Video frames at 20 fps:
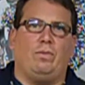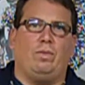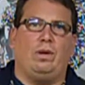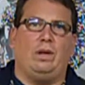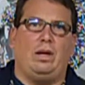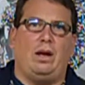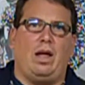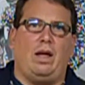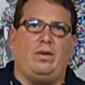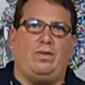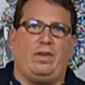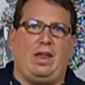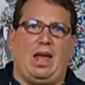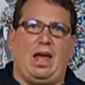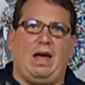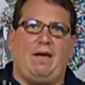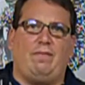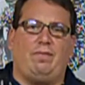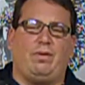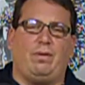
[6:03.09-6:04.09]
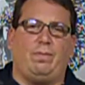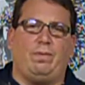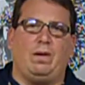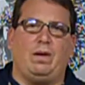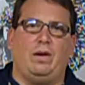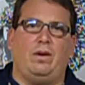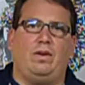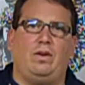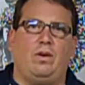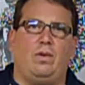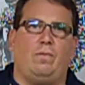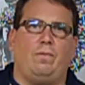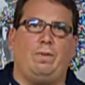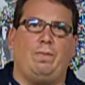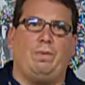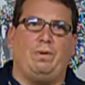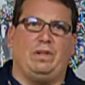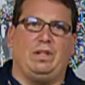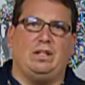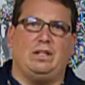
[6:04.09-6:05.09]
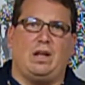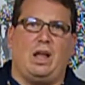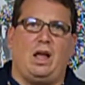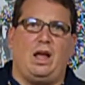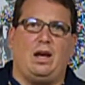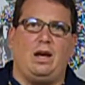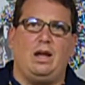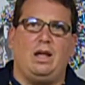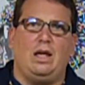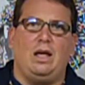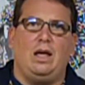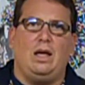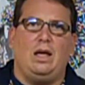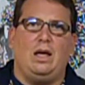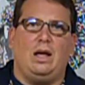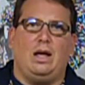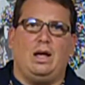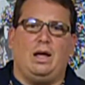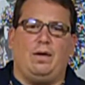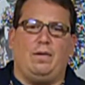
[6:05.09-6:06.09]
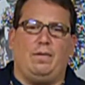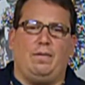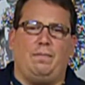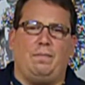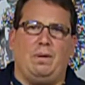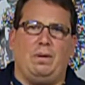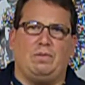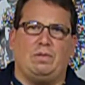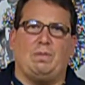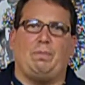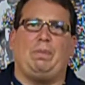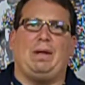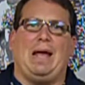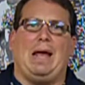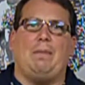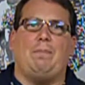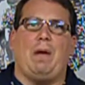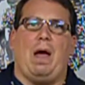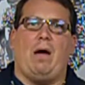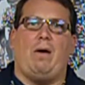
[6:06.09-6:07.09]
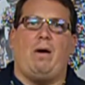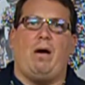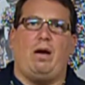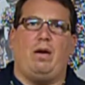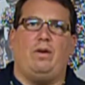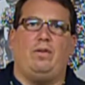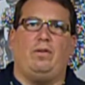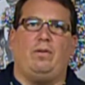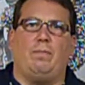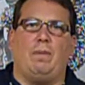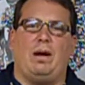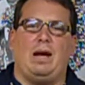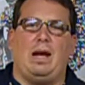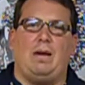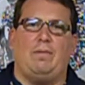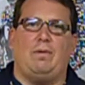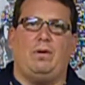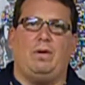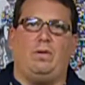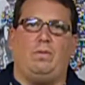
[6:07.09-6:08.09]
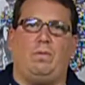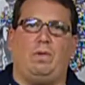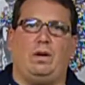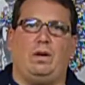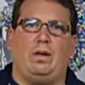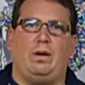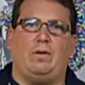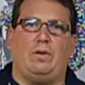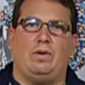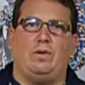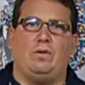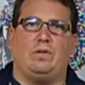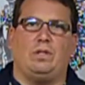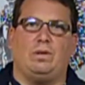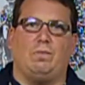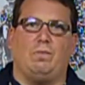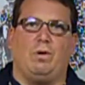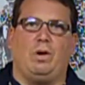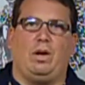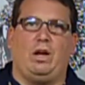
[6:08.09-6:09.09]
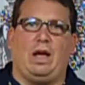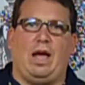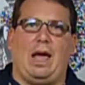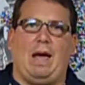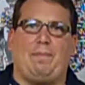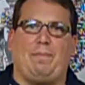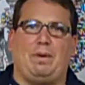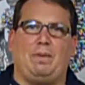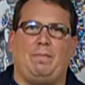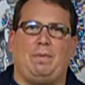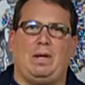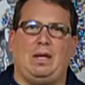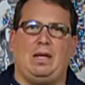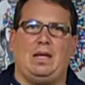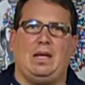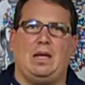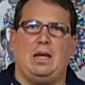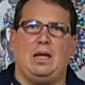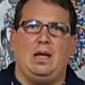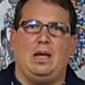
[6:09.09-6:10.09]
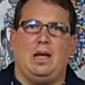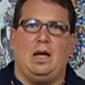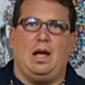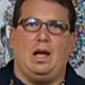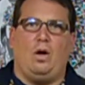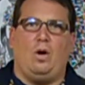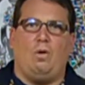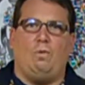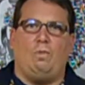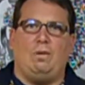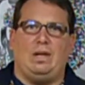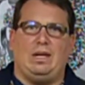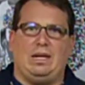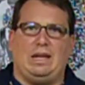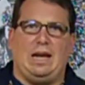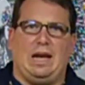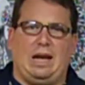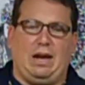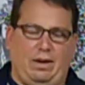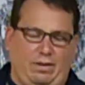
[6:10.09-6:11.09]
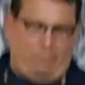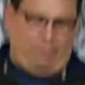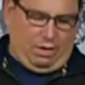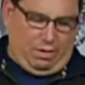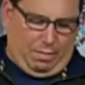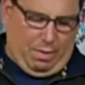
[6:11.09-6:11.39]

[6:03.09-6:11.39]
It was really nice to have something to do, and we put this on. Um, it was a planned power outage in my neighborhood where they were doing some work. I happened to be uh, home when they did it.